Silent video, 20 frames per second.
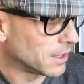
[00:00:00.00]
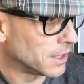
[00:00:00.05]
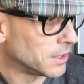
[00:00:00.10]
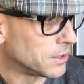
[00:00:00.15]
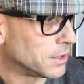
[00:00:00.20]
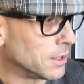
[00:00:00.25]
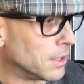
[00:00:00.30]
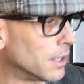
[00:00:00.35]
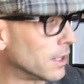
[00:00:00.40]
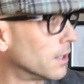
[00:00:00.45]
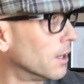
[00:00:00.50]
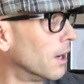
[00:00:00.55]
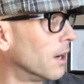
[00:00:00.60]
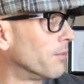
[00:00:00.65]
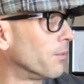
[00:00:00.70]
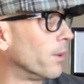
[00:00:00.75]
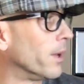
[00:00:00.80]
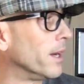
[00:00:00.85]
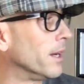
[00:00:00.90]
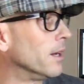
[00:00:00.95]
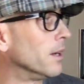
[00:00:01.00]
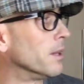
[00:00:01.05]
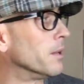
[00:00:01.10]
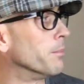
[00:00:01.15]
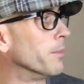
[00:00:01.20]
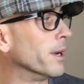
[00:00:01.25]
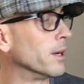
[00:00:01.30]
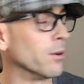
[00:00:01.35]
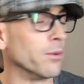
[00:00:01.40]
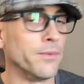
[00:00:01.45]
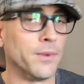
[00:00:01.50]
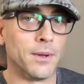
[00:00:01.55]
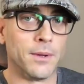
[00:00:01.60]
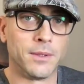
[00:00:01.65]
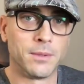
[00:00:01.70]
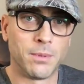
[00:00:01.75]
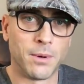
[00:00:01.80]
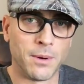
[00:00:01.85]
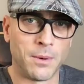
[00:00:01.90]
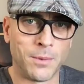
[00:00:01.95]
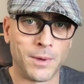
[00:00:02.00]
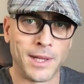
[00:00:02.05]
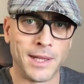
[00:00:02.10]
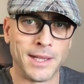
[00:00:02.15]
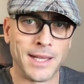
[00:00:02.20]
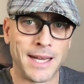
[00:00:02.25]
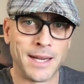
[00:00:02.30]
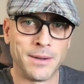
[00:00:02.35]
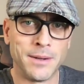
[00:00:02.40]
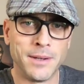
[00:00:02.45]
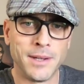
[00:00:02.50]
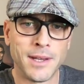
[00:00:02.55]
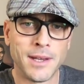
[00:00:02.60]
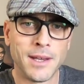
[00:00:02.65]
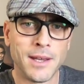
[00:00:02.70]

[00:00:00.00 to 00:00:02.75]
I should not cough right into the microphone. It's probably really loud.